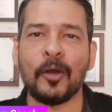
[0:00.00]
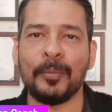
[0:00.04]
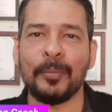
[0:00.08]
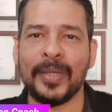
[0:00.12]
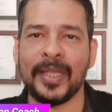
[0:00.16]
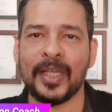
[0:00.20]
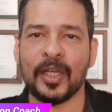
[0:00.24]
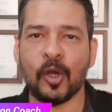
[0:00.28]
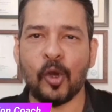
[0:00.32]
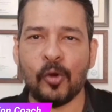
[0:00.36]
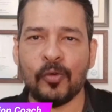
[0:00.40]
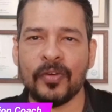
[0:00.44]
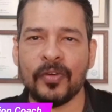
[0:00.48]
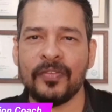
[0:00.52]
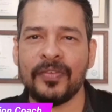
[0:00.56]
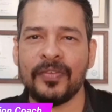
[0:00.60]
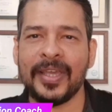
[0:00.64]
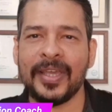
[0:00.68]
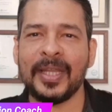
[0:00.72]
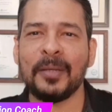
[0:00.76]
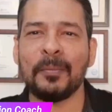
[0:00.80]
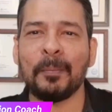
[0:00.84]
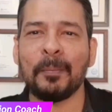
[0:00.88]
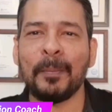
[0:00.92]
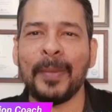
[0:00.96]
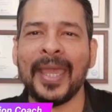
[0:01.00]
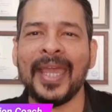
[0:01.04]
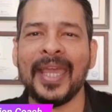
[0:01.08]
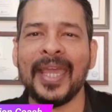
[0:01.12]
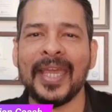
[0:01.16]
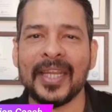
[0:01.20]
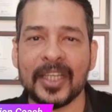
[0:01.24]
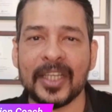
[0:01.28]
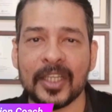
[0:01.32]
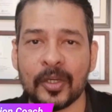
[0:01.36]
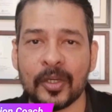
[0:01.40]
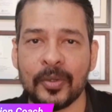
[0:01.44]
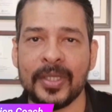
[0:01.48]
Now, being overweight
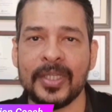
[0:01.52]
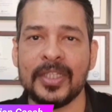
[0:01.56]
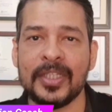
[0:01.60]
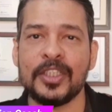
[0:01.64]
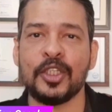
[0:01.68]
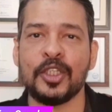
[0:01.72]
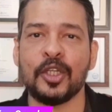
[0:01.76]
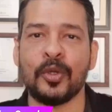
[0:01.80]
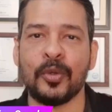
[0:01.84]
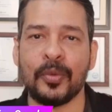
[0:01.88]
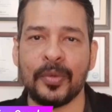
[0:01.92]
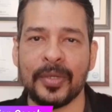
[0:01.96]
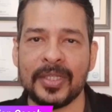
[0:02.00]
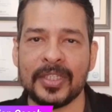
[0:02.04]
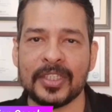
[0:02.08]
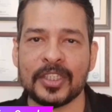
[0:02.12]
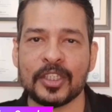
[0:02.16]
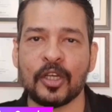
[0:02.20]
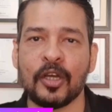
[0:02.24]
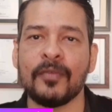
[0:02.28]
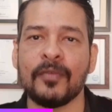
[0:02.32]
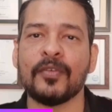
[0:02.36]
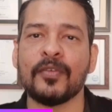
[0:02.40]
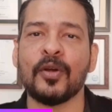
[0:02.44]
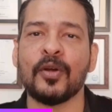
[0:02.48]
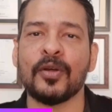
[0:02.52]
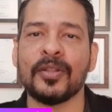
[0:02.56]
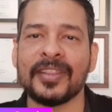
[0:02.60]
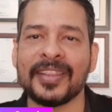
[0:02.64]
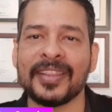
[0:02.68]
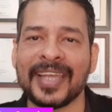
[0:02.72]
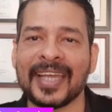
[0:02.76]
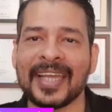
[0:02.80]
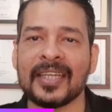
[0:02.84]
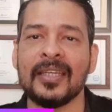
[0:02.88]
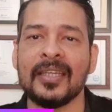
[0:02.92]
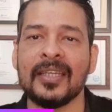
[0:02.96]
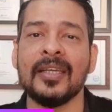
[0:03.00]
may increase your risk of
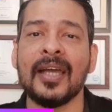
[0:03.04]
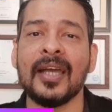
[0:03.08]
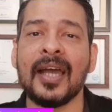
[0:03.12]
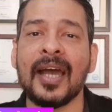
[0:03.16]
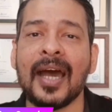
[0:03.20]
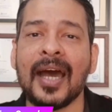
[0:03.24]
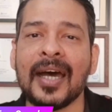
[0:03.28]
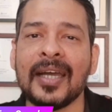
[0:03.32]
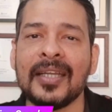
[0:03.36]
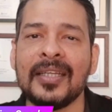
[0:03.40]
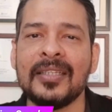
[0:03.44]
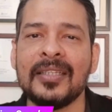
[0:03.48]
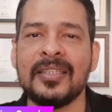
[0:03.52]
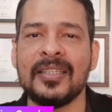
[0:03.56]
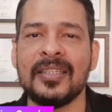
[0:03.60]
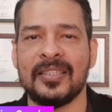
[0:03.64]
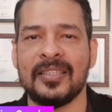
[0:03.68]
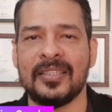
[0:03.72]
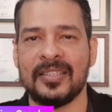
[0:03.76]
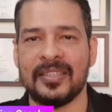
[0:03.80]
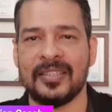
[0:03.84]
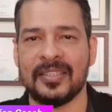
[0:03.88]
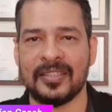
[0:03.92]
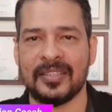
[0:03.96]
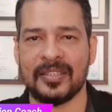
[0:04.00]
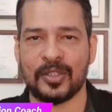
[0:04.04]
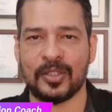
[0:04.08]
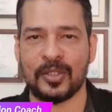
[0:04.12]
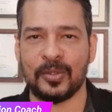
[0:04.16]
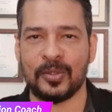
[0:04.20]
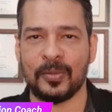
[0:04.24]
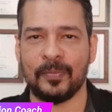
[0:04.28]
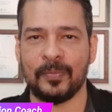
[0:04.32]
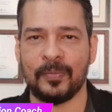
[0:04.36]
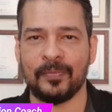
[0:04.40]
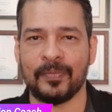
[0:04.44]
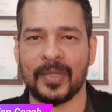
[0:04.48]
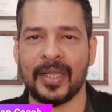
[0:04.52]
contracting other diseases
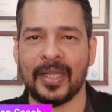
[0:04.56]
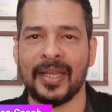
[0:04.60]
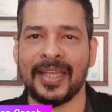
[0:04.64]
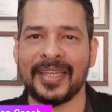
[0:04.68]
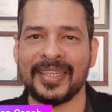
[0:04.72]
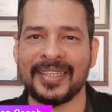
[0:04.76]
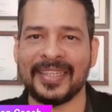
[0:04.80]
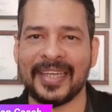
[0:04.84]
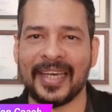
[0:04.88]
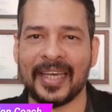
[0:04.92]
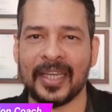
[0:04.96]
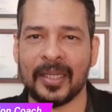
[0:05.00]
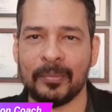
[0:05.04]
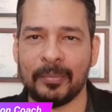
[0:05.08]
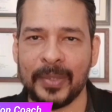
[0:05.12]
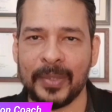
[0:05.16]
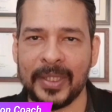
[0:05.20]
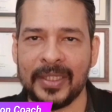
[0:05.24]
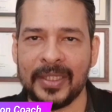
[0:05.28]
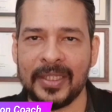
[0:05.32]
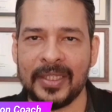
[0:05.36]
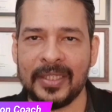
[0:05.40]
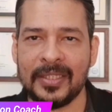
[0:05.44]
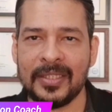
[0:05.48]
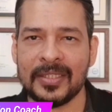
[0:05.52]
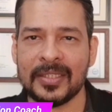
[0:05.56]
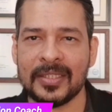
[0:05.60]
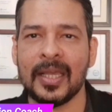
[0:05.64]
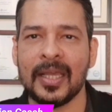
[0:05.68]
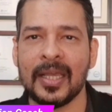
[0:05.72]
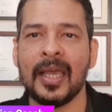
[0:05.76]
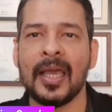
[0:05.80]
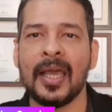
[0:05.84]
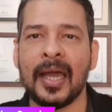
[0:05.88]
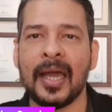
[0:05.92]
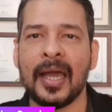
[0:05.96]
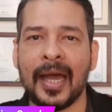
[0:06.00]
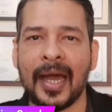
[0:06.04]
too, like
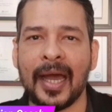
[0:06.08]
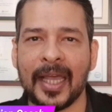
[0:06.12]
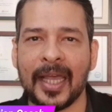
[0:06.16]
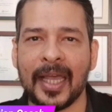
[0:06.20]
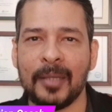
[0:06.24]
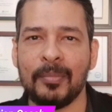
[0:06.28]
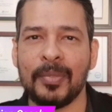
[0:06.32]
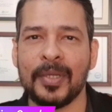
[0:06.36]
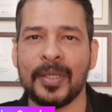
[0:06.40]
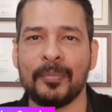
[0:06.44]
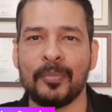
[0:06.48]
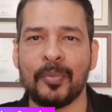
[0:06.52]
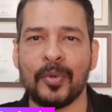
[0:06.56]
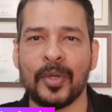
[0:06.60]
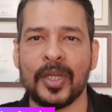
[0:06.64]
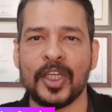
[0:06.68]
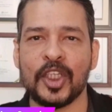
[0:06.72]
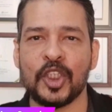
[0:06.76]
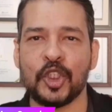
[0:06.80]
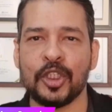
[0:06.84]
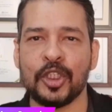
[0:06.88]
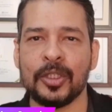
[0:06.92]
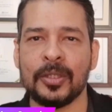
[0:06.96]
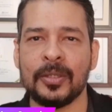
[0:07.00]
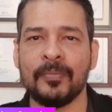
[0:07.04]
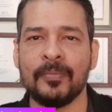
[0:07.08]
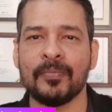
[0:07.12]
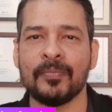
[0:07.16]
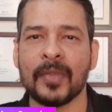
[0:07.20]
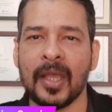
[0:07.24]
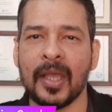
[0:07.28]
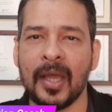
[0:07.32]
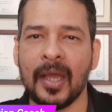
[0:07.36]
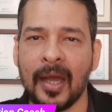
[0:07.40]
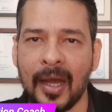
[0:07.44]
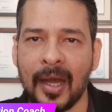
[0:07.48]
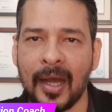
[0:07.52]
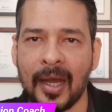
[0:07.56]
diabetes, high blood pressure,
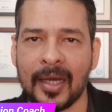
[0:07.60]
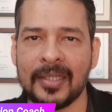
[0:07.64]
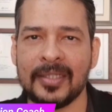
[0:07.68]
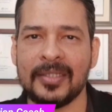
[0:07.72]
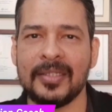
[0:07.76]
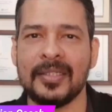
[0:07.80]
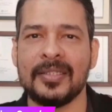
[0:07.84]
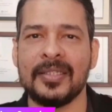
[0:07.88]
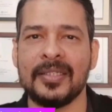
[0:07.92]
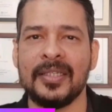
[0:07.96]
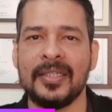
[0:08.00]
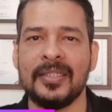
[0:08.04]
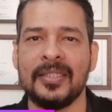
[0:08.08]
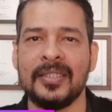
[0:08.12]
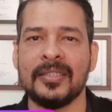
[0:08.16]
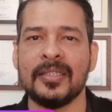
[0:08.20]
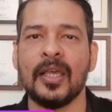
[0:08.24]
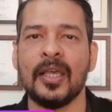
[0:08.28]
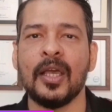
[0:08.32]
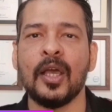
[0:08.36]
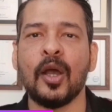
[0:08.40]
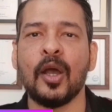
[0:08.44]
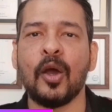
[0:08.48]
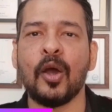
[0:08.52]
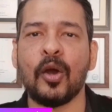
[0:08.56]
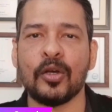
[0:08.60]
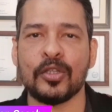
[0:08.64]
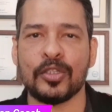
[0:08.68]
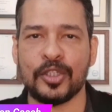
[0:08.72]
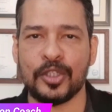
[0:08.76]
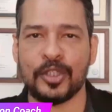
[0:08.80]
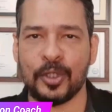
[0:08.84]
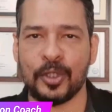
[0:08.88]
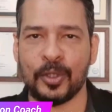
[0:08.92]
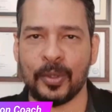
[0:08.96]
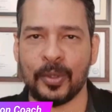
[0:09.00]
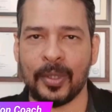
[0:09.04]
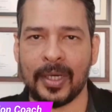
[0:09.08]
heart disease,
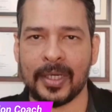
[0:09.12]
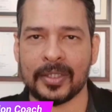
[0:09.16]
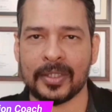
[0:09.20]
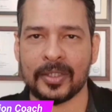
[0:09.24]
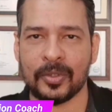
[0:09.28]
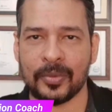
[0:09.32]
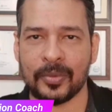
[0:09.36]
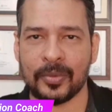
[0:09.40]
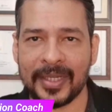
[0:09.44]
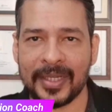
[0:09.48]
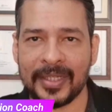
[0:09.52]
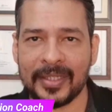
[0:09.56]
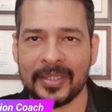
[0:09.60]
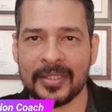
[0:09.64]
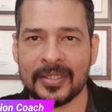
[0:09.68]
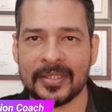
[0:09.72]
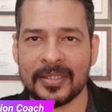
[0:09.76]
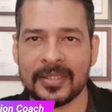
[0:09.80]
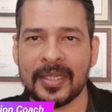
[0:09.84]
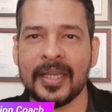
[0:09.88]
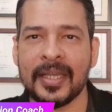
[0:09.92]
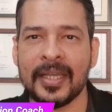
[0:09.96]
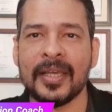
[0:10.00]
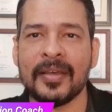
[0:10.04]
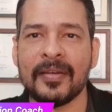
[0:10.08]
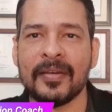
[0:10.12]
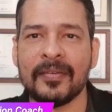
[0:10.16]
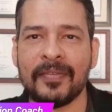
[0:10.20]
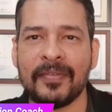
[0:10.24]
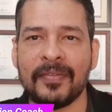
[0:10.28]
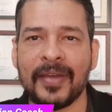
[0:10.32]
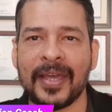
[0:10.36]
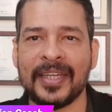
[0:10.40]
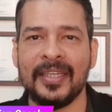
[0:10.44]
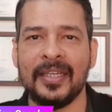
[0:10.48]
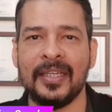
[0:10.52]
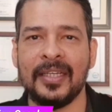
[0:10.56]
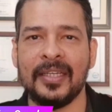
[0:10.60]
osteoarthritis,
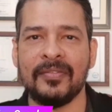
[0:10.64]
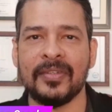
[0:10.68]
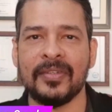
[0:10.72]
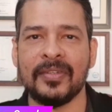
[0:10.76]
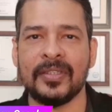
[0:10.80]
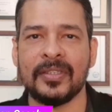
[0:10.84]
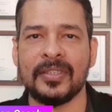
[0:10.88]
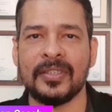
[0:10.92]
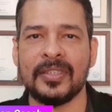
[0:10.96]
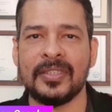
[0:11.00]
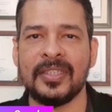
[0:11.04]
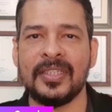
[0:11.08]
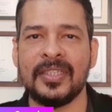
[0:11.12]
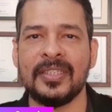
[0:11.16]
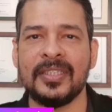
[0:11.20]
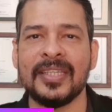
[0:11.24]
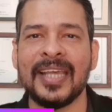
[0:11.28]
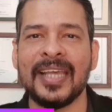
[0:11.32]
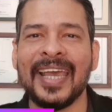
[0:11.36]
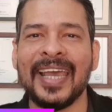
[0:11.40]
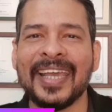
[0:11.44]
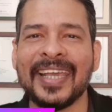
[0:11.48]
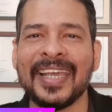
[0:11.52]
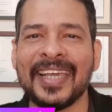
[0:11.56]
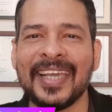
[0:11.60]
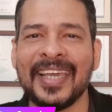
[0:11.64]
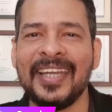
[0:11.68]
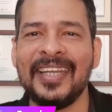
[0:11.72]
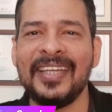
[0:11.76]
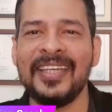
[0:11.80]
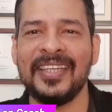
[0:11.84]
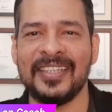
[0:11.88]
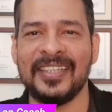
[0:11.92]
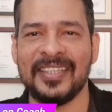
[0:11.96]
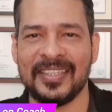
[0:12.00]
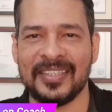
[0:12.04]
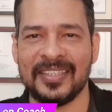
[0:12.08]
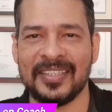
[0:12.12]
fatty liver disease,
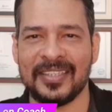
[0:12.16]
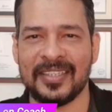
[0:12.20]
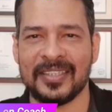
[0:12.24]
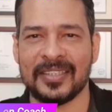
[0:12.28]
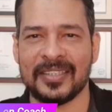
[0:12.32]
kidney